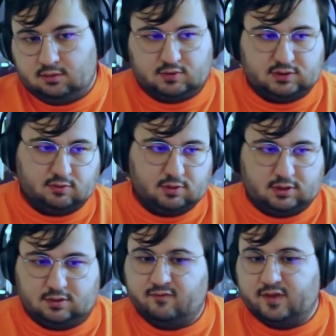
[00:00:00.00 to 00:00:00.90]

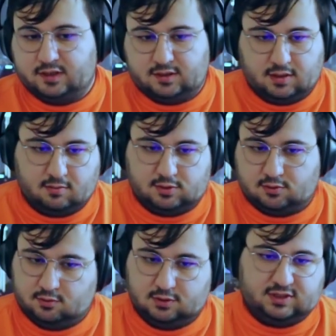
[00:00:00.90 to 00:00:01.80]
resorting to Validiums
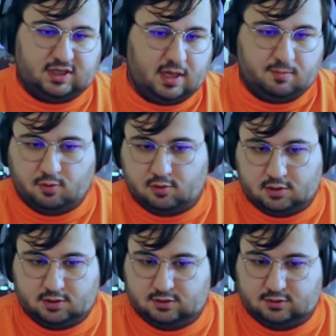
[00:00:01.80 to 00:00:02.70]
or ZK
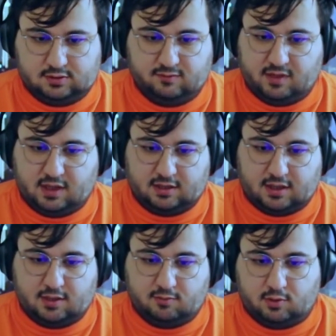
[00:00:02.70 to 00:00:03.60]
porters or something like
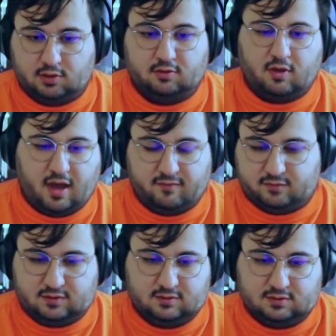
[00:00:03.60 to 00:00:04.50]
that, where you have
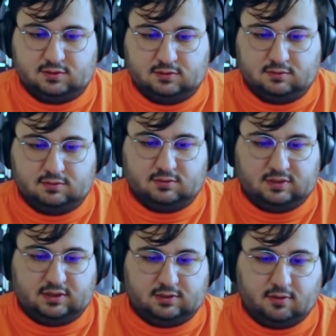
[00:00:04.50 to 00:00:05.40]

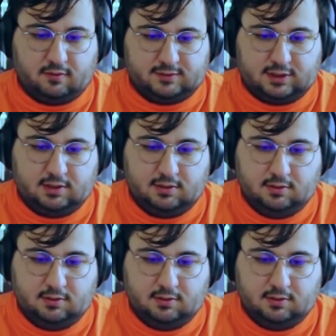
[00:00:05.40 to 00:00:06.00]
data off-chain.